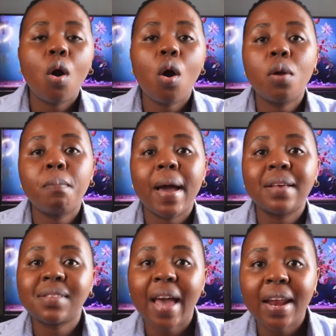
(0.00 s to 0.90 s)
on my
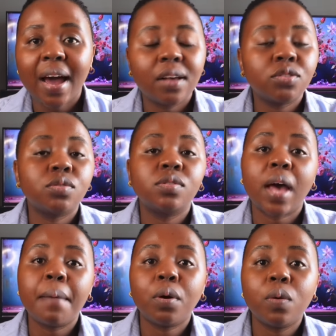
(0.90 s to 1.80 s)
side hustles
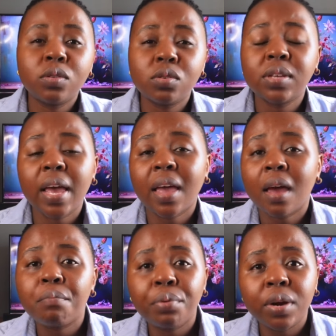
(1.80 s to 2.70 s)
I'm going to take
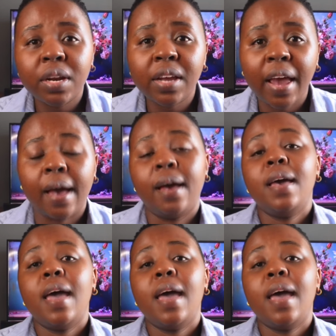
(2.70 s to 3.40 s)
and put in here